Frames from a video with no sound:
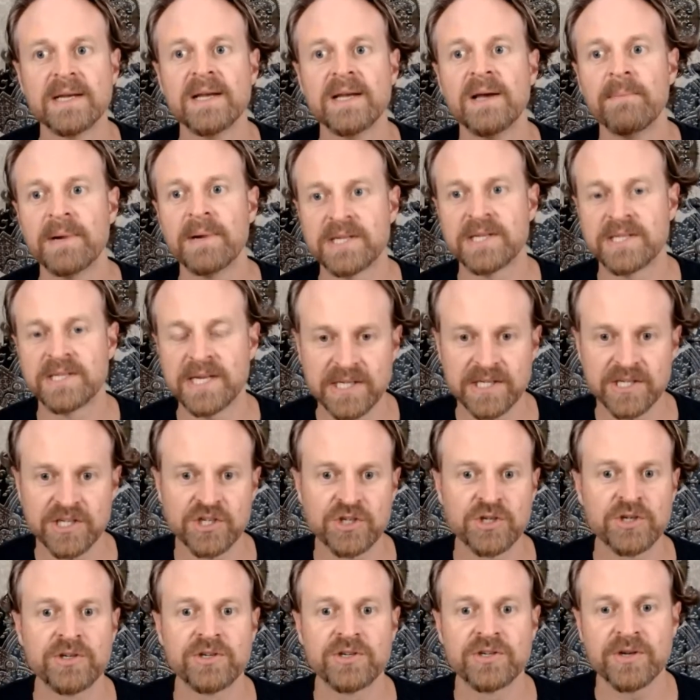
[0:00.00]
But essentially the
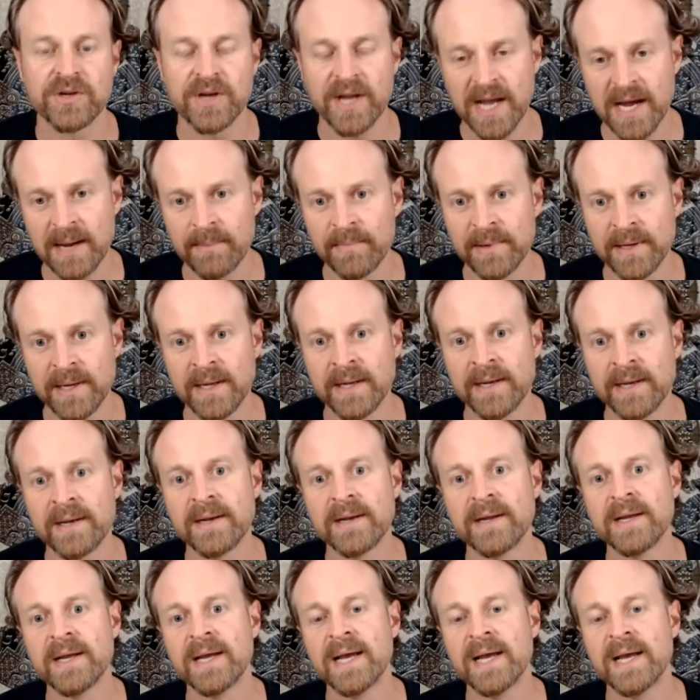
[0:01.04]
students could come in,